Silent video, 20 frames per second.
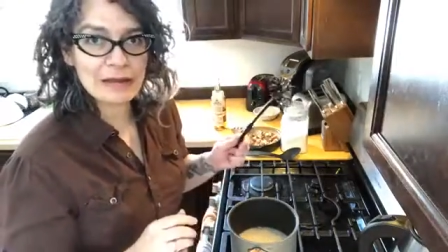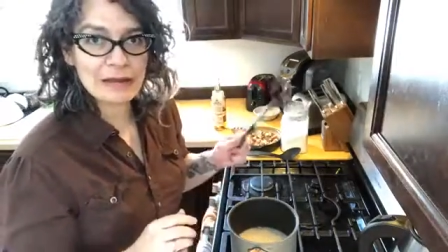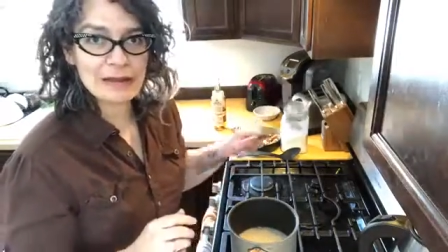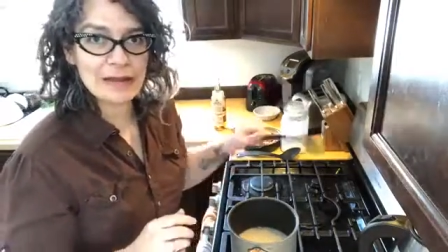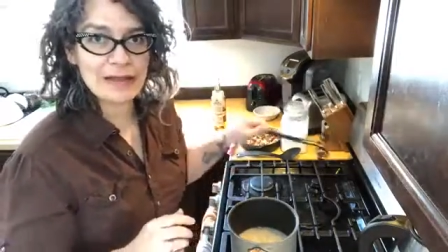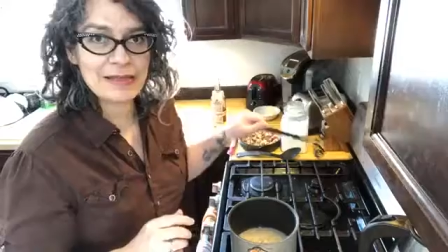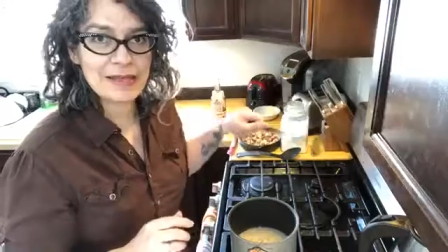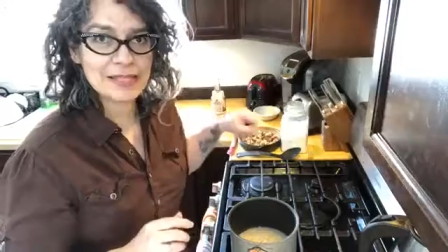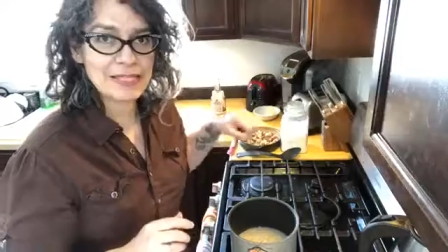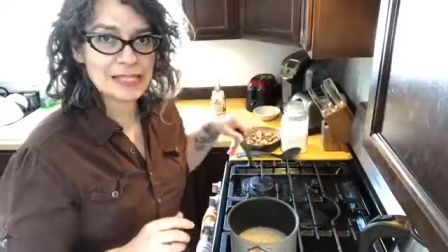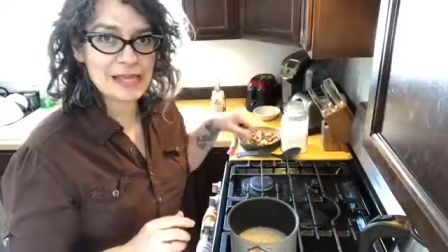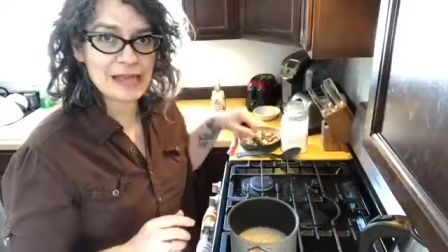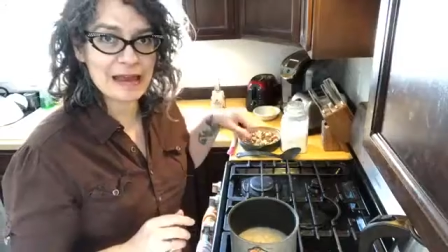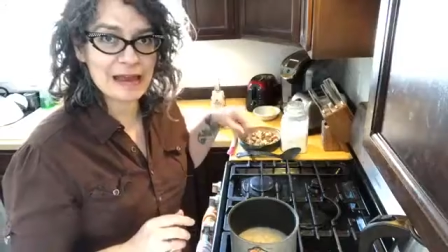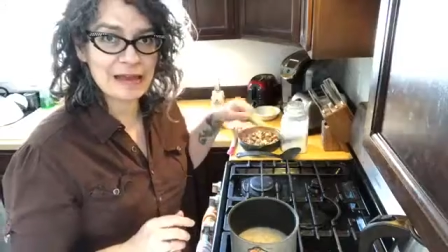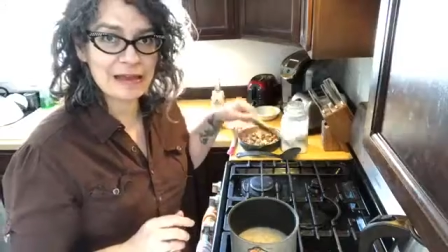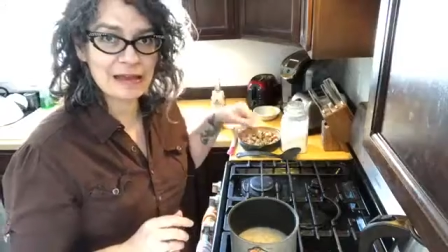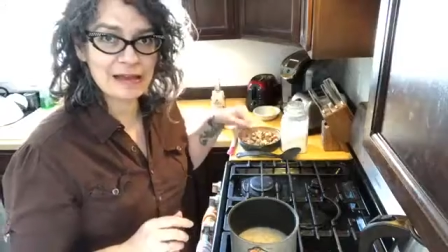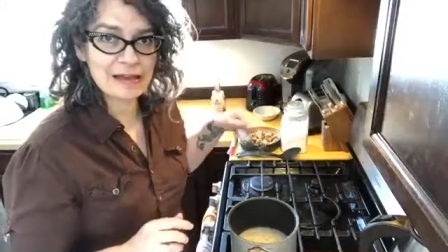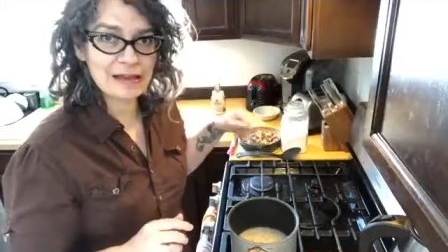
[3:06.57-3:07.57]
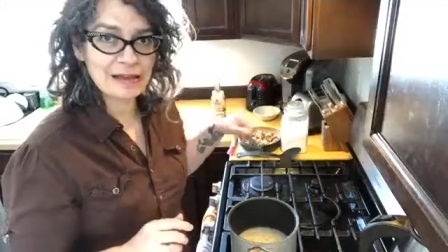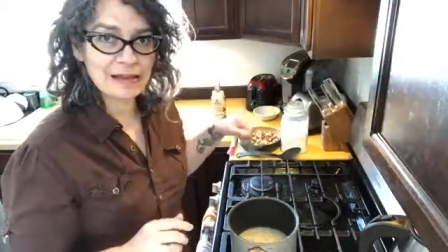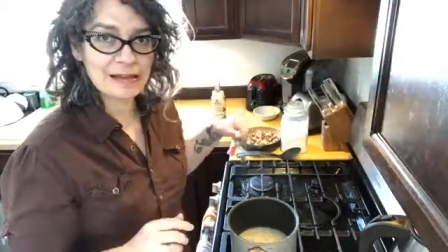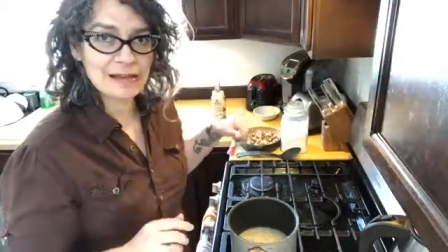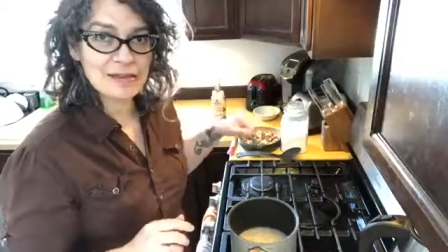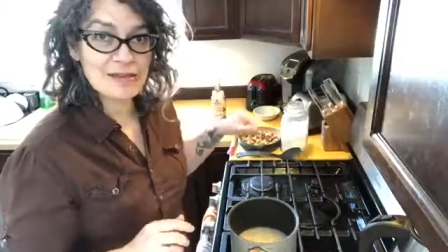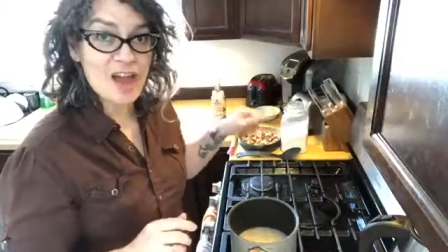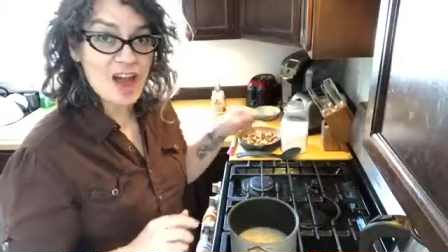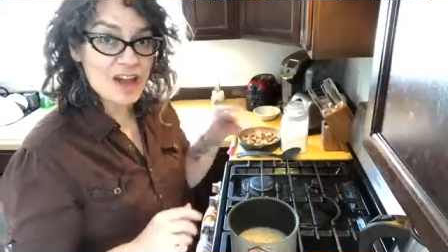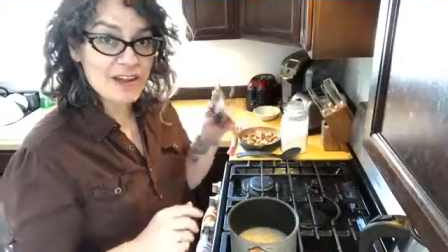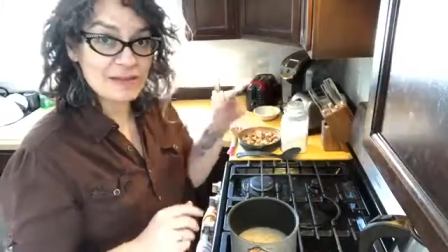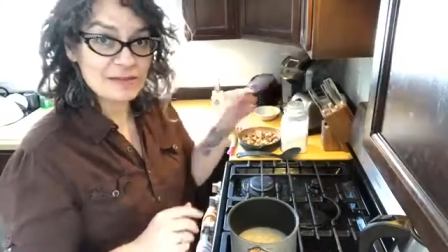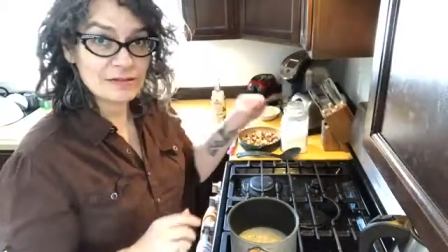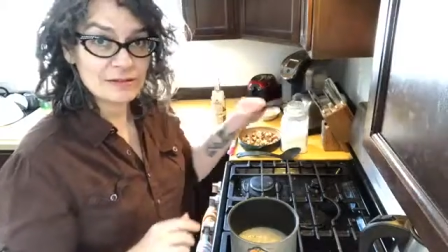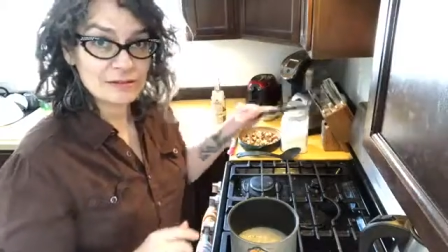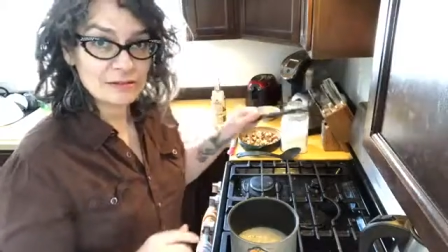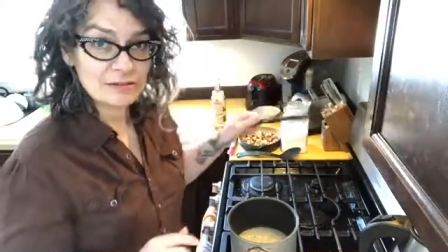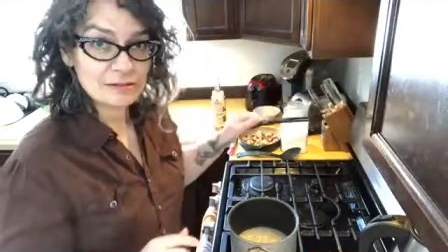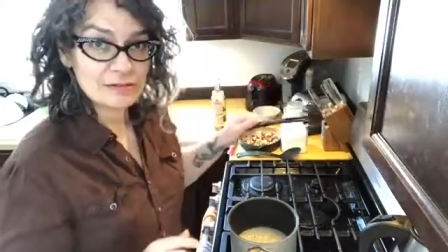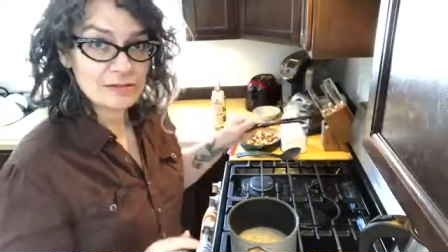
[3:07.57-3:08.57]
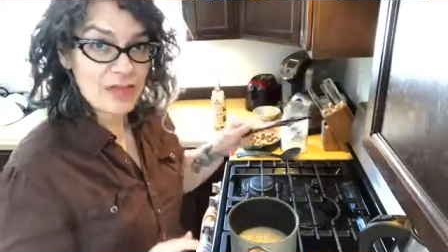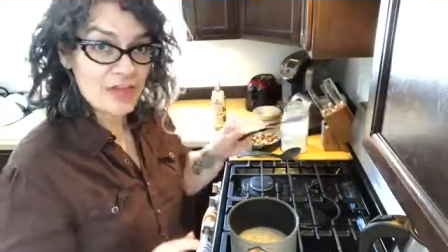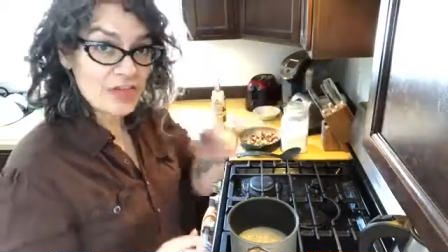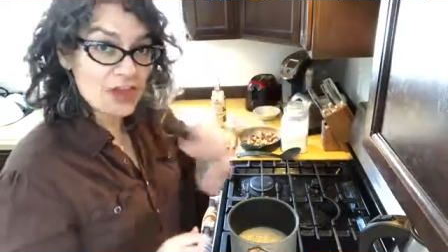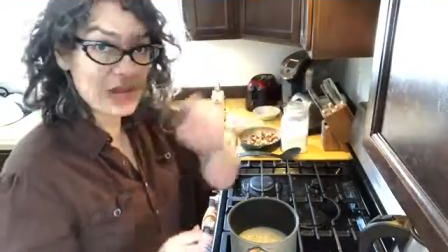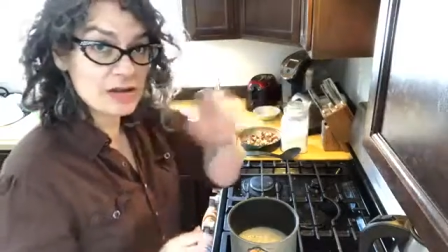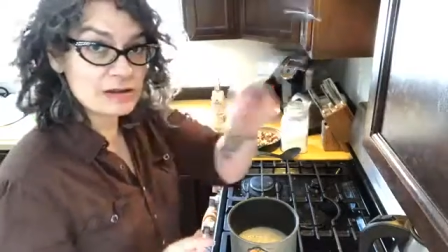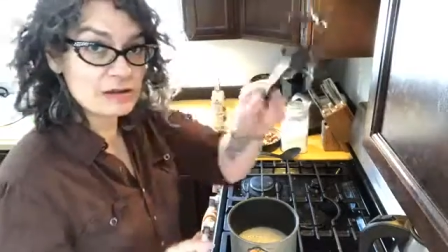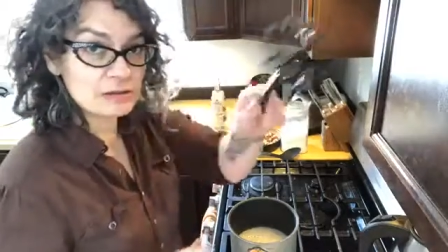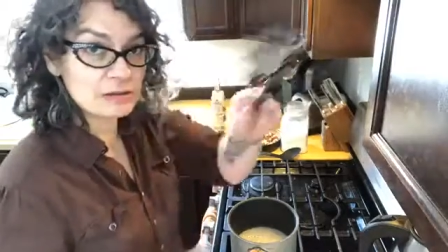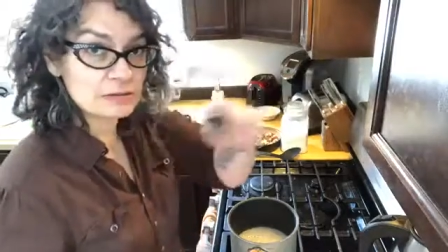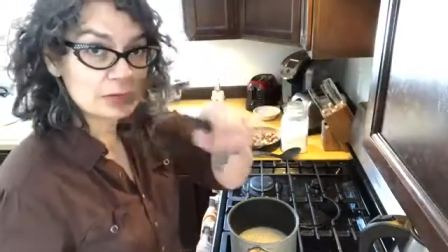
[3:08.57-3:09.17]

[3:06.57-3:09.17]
in this thing. None. Nothing.